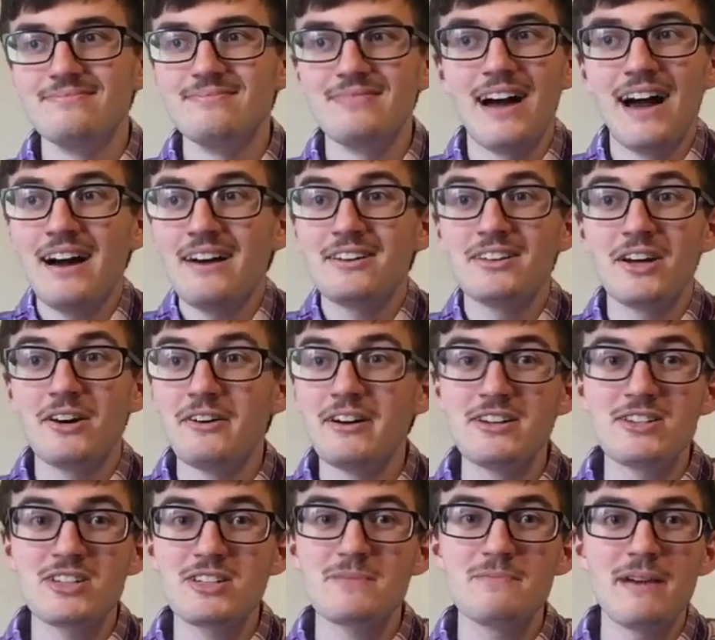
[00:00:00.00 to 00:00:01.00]
I don't know. It
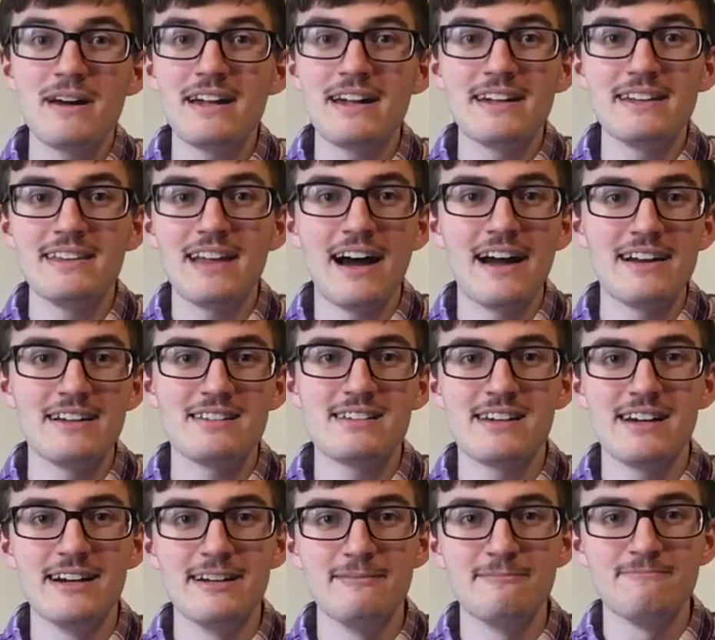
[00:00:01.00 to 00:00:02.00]
just made it not as
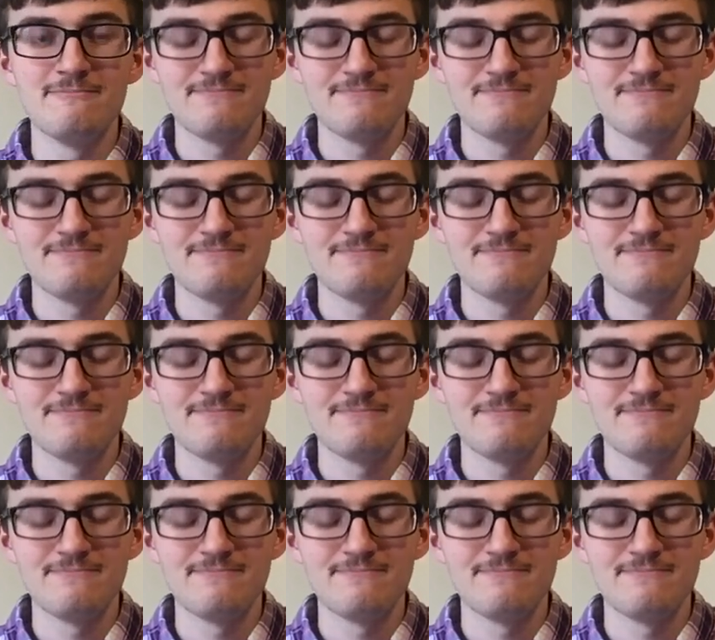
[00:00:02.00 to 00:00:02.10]
good.